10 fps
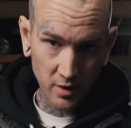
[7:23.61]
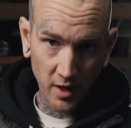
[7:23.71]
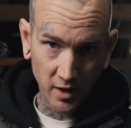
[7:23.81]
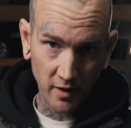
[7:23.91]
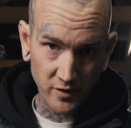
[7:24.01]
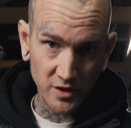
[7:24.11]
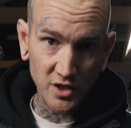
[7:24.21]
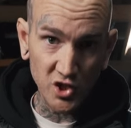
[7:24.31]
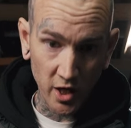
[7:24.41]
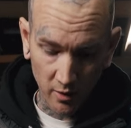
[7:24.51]
and have the
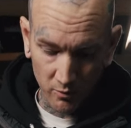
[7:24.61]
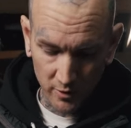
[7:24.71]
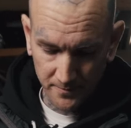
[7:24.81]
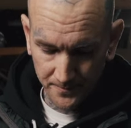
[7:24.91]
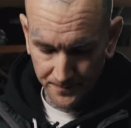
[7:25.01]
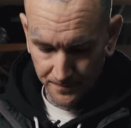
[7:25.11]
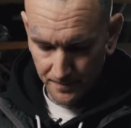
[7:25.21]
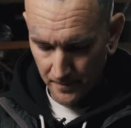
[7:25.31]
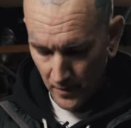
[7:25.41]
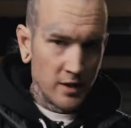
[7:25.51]
DJI one.
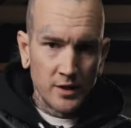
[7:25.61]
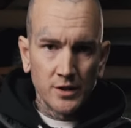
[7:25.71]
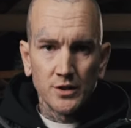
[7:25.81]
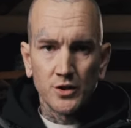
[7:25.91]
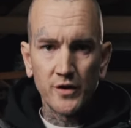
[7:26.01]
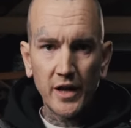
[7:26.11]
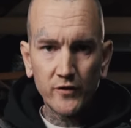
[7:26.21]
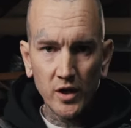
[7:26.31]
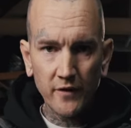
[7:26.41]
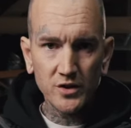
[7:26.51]
So then
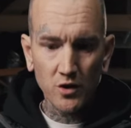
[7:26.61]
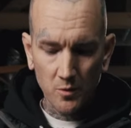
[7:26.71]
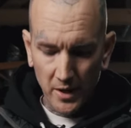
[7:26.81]
after you have this all